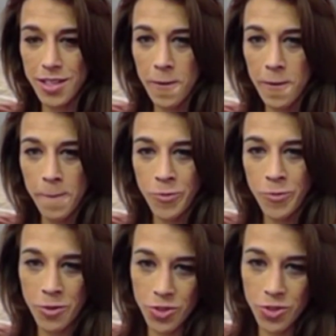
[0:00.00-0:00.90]
he's
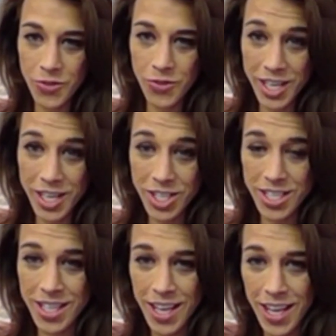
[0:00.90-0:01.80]
the new
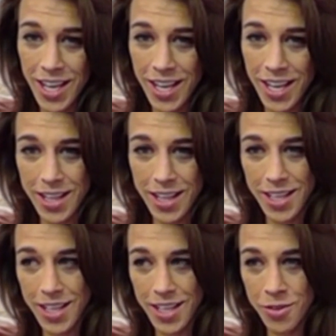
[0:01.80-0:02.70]
generation
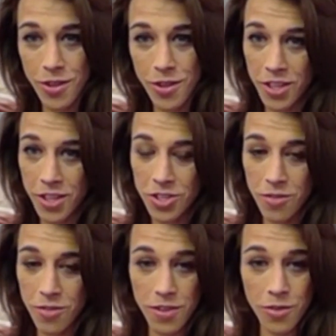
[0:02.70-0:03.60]
and new
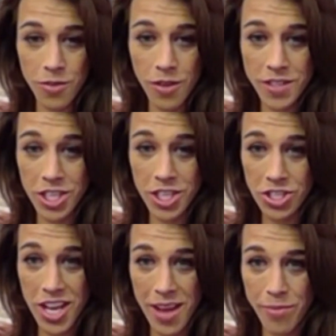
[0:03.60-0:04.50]
definition of the
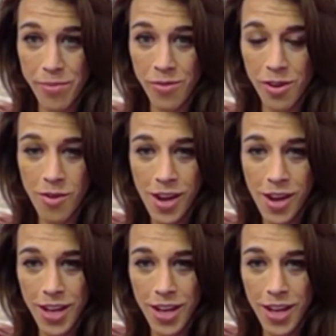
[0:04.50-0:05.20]
UFC champ,